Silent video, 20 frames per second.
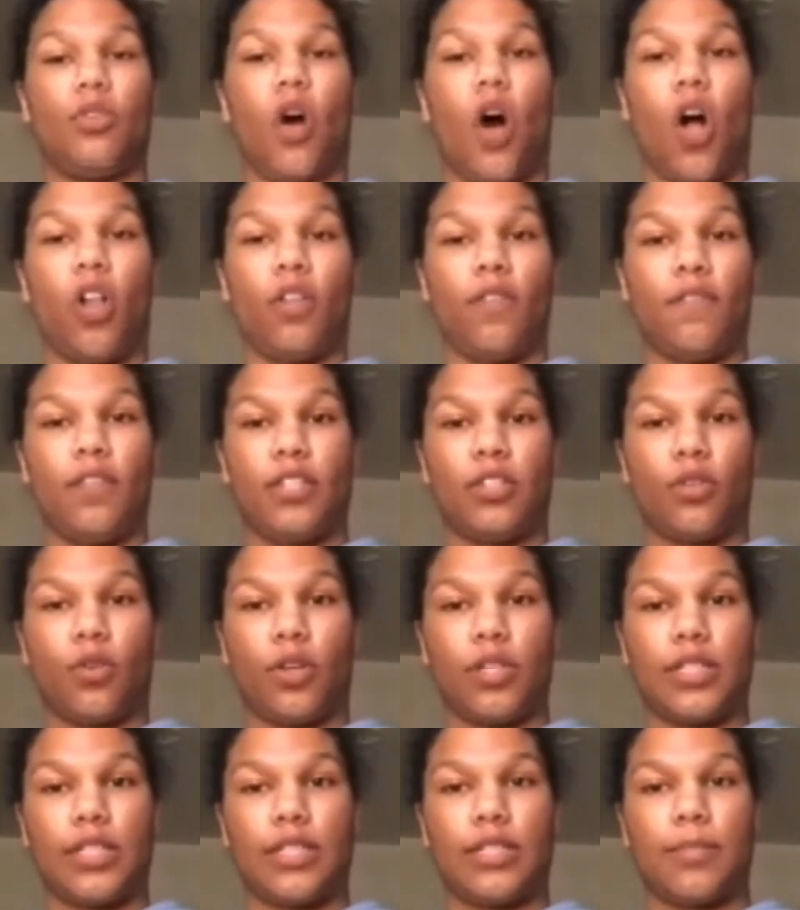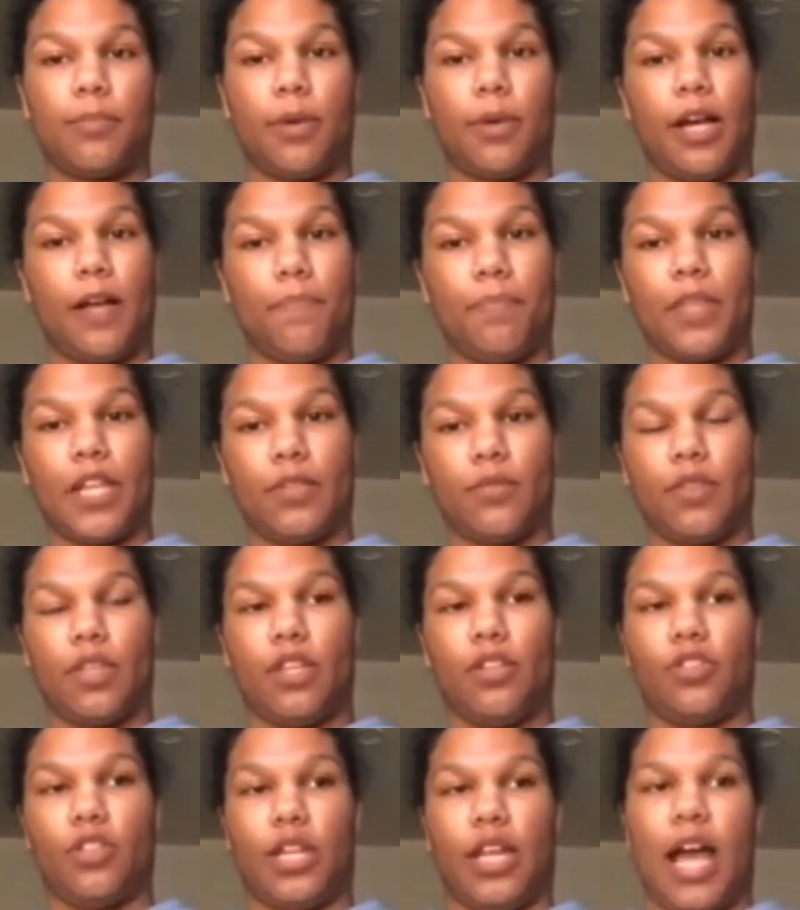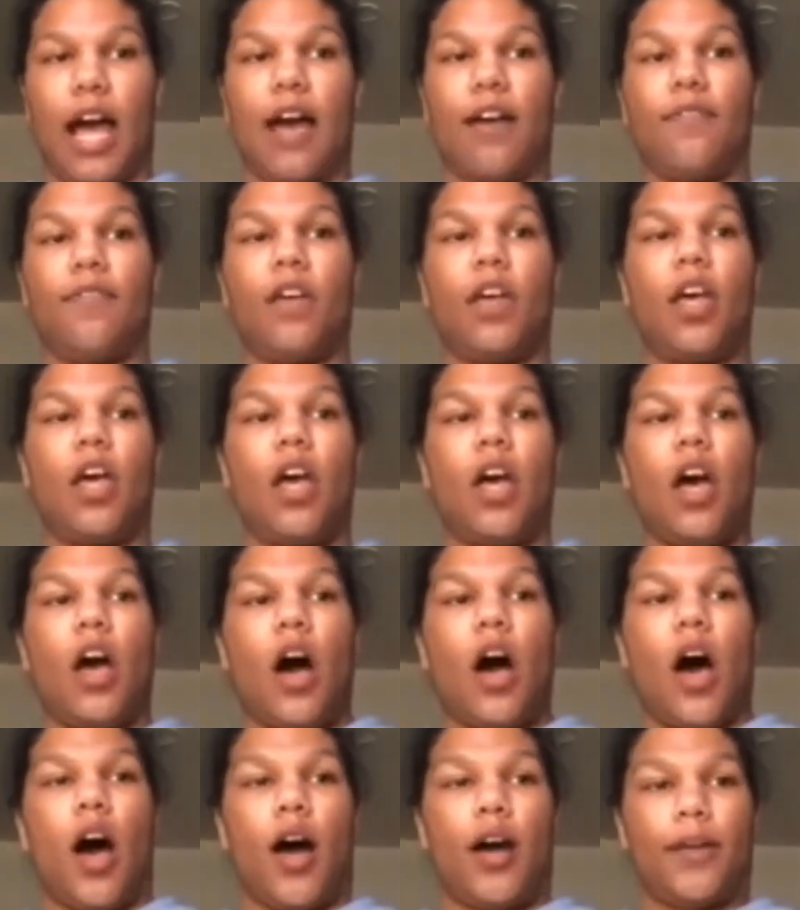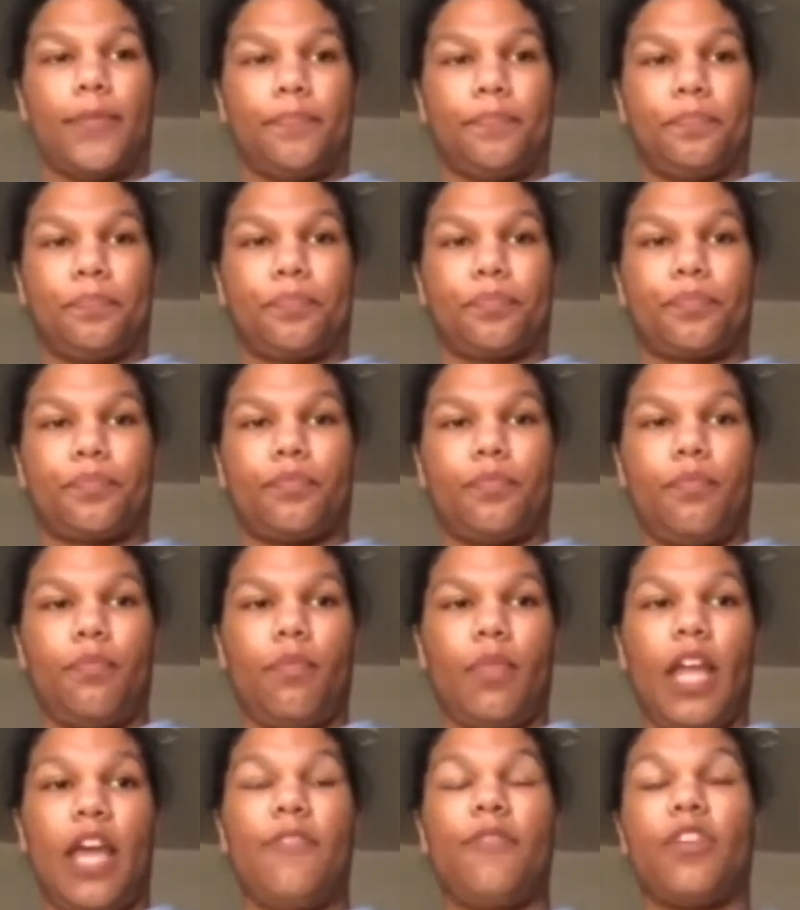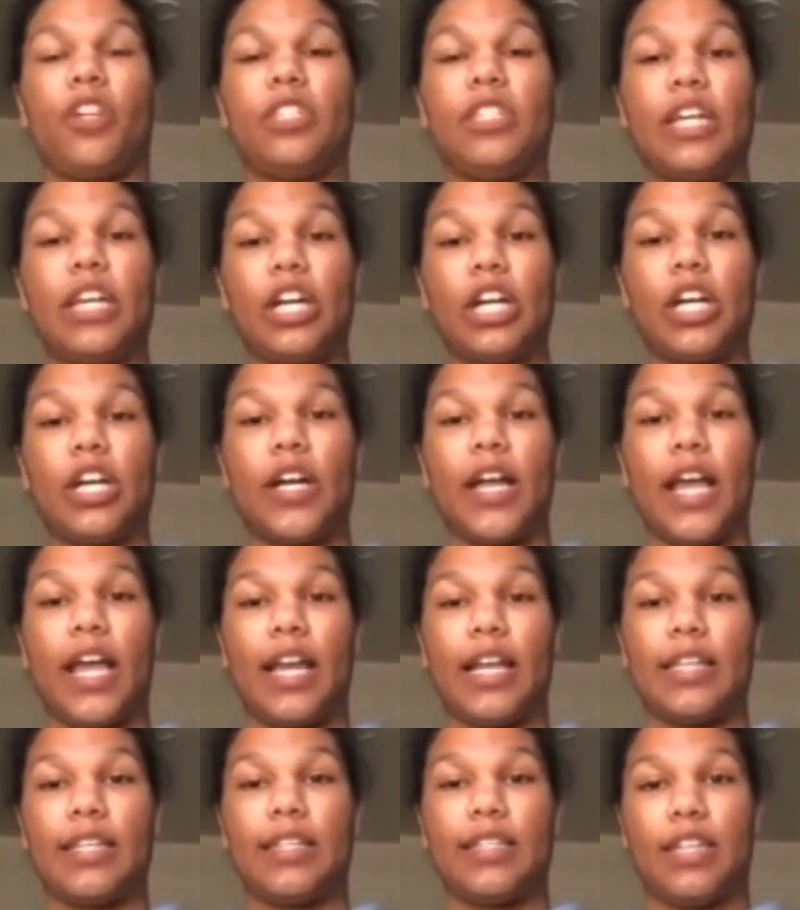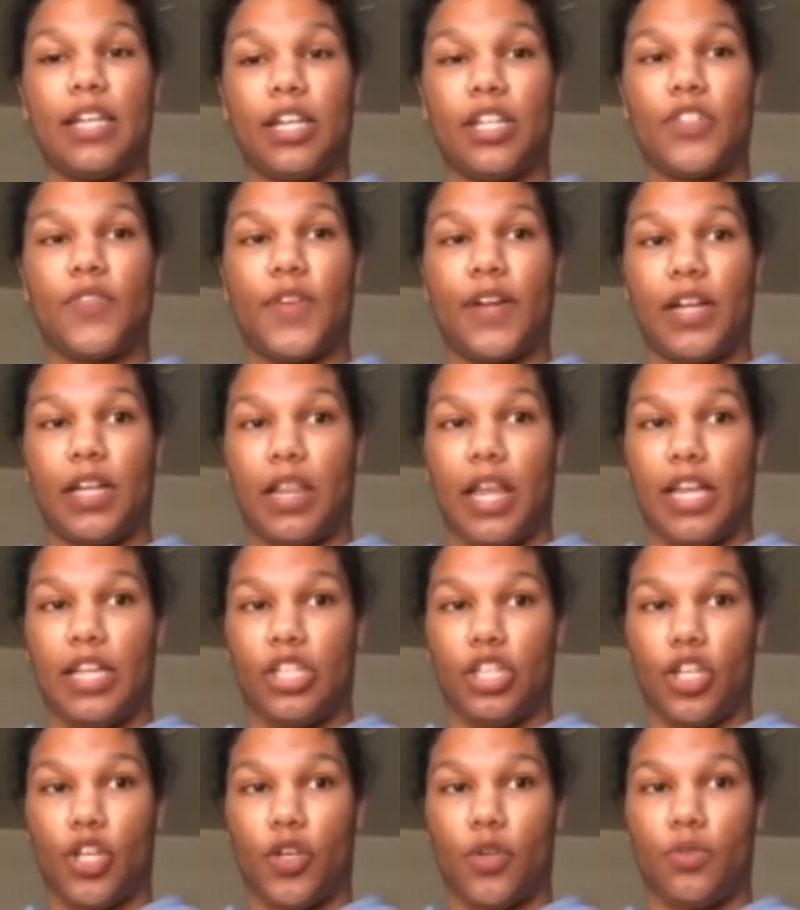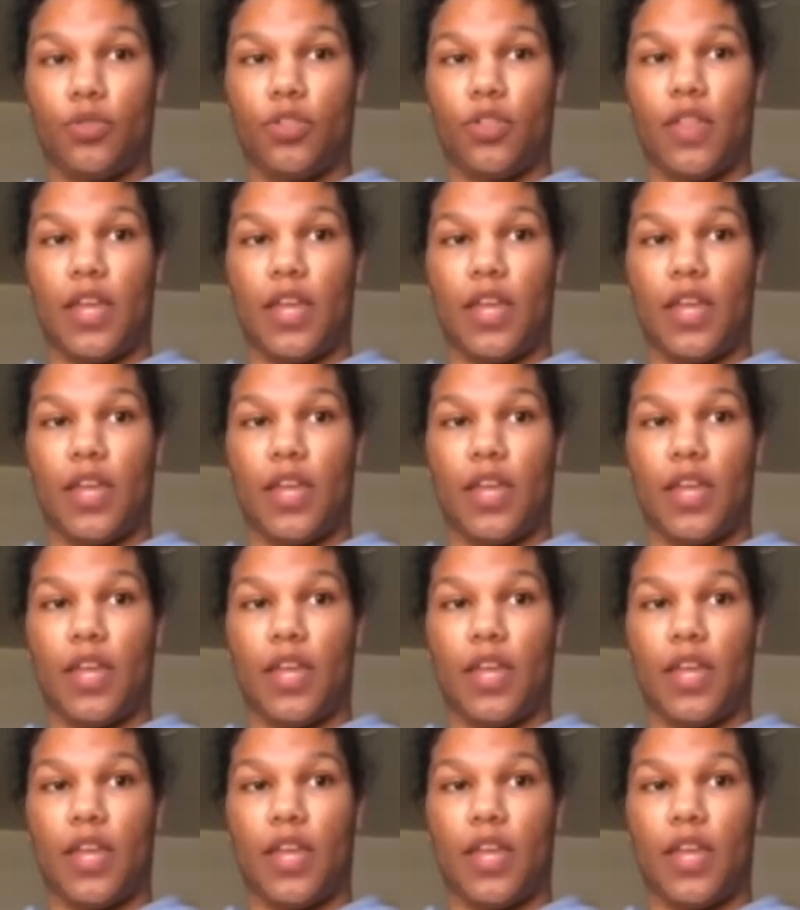all of these courses, but that's what they usually have. And for dinner, dinner's very light too. So they